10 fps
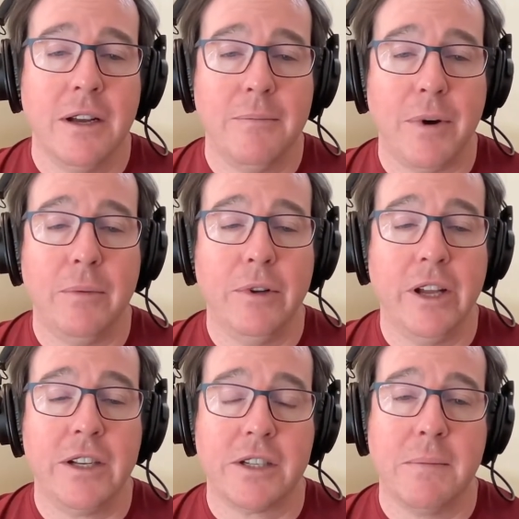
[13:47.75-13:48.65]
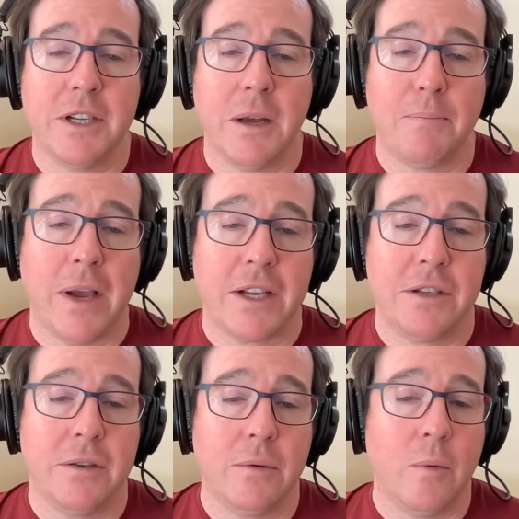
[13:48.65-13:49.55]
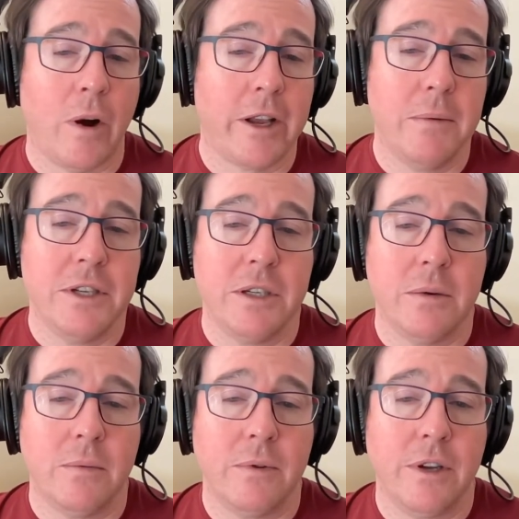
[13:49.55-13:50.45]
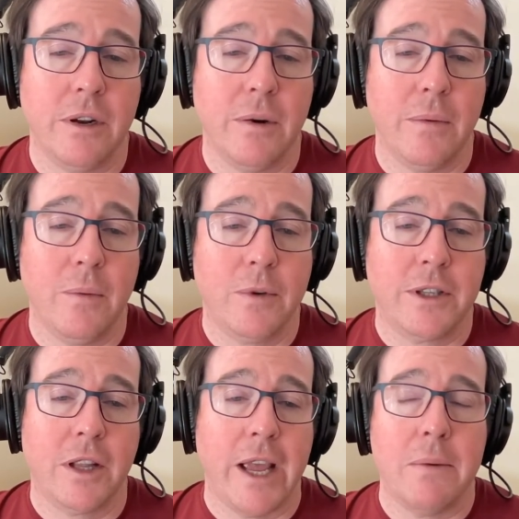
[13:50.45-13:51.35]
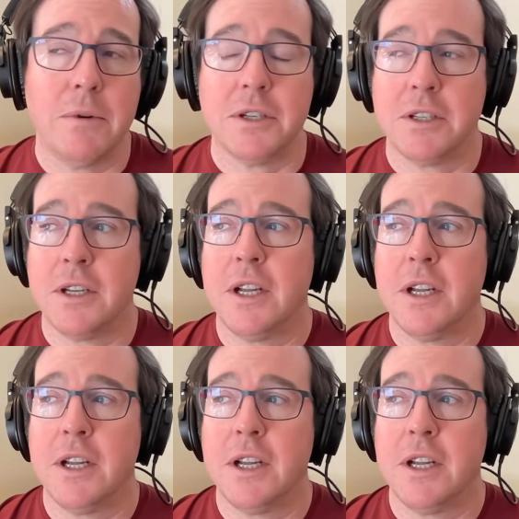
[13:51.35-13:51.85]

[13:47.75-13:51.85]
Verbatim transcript: But really, it does come down back to what can we do, you know, with the languages?